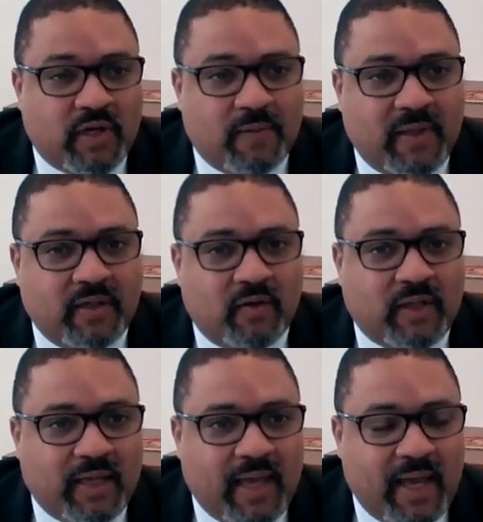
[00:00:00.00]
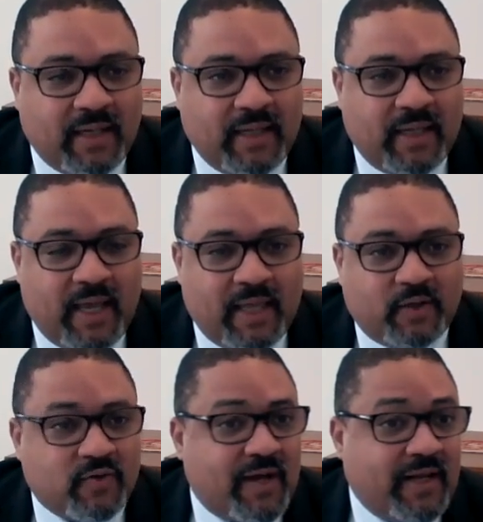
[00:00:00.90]
we can be looking at
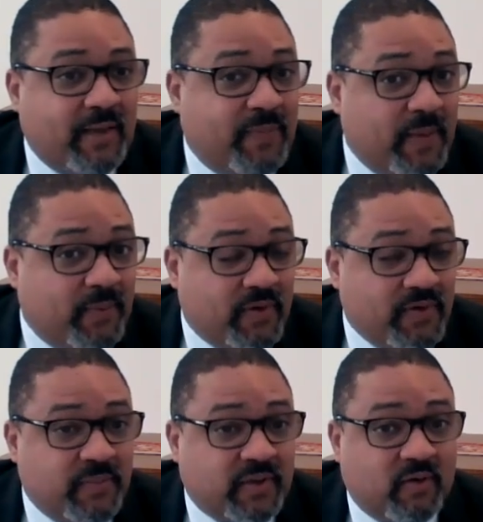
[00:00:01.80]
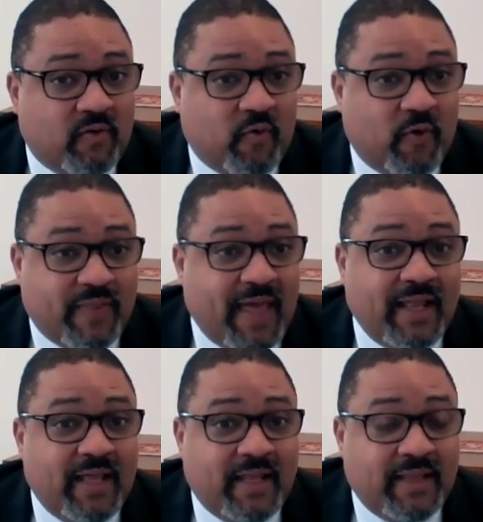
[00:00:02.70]
and then trying to get people into mental health court.
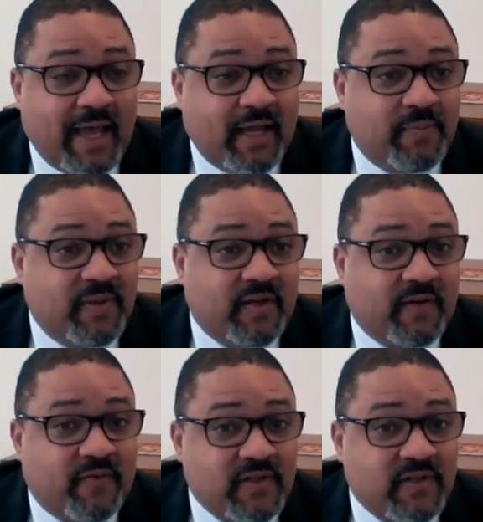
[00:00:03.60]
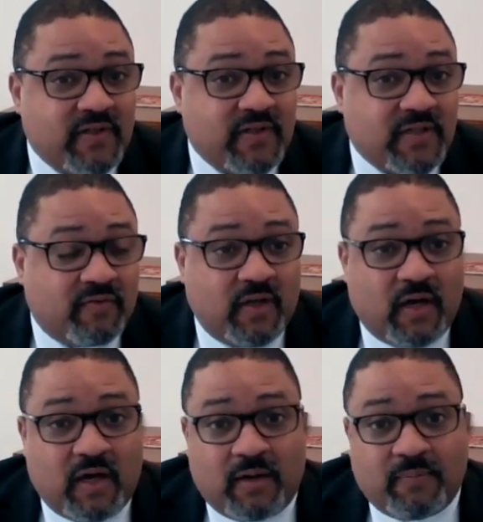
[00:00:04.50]
That could be the difference of
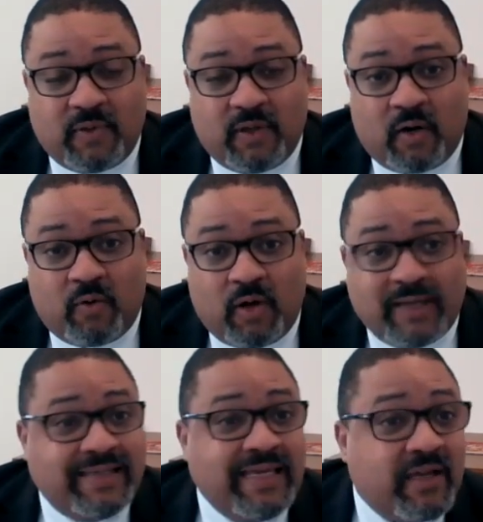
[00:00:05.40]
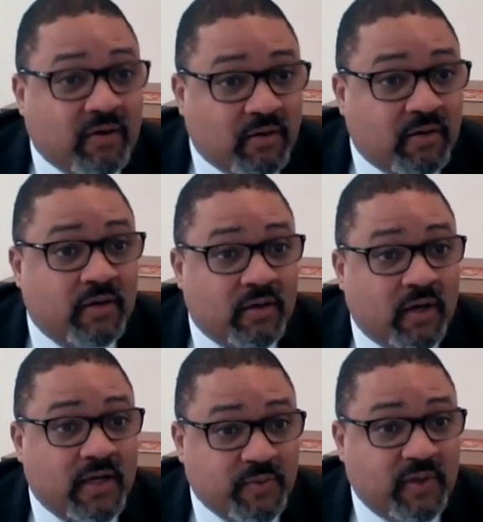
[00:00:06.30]
a year
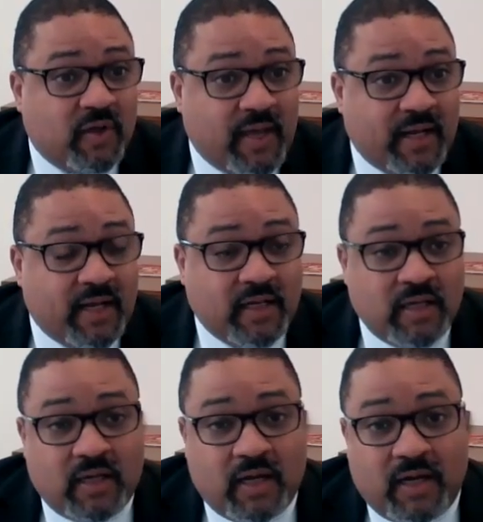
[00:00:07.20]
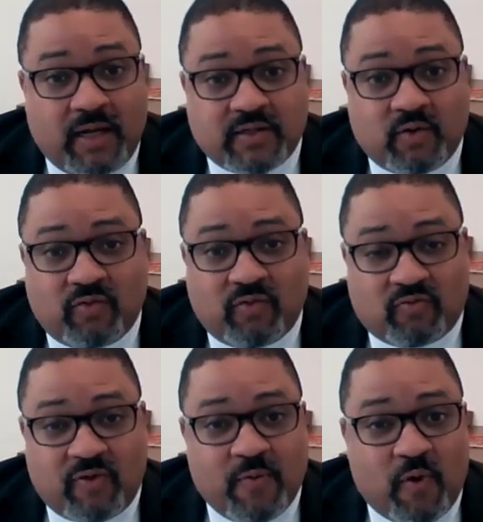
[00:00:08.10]
as we look at it. And so
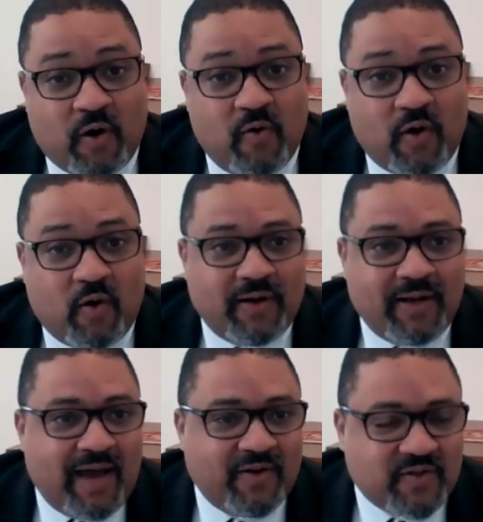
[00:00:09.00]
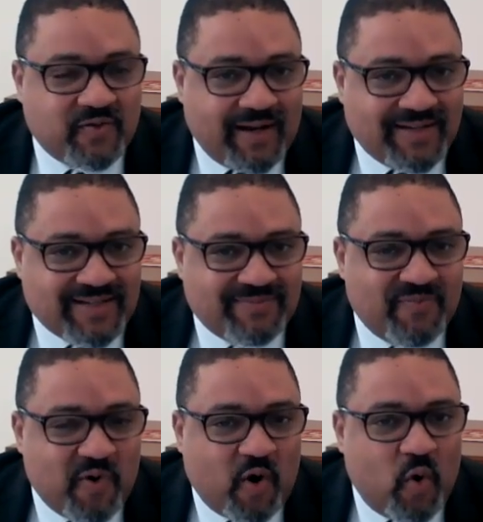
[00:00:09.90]
great work going on now and trying to just
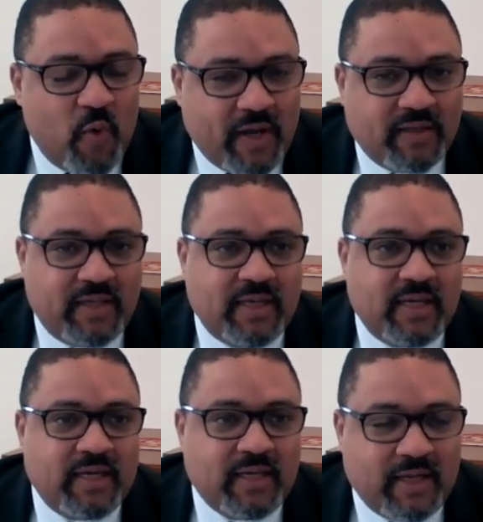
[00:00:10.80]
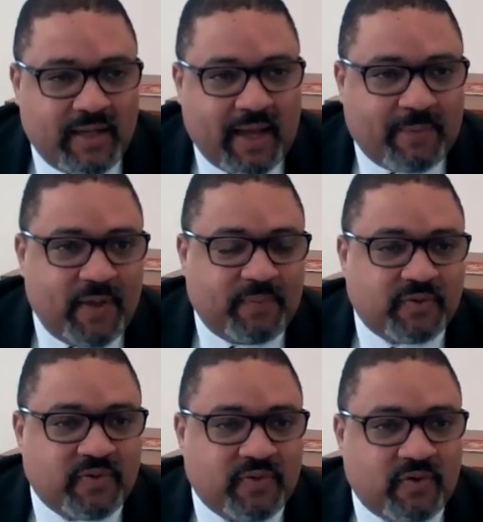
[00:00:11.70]
more quickly connect
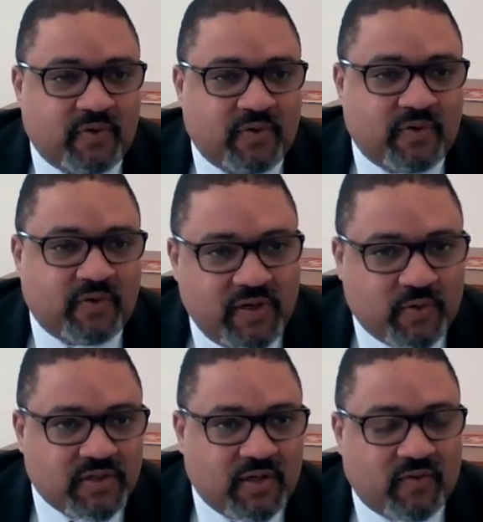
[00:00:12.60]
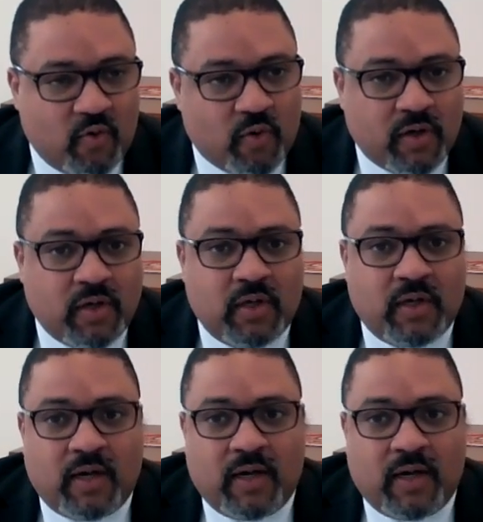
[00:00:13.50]
people to the resources of the court.